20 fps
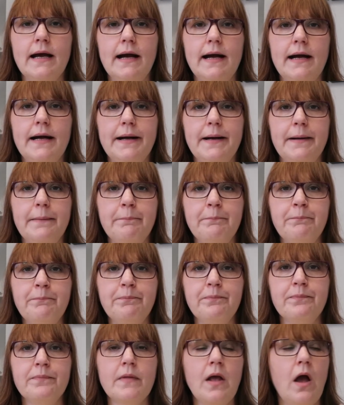I'm
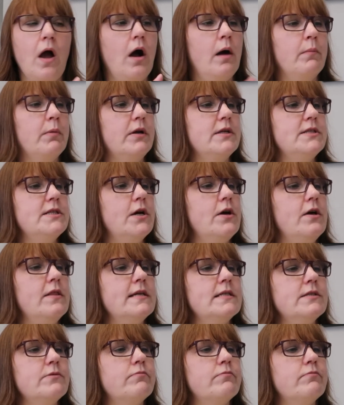going to turn this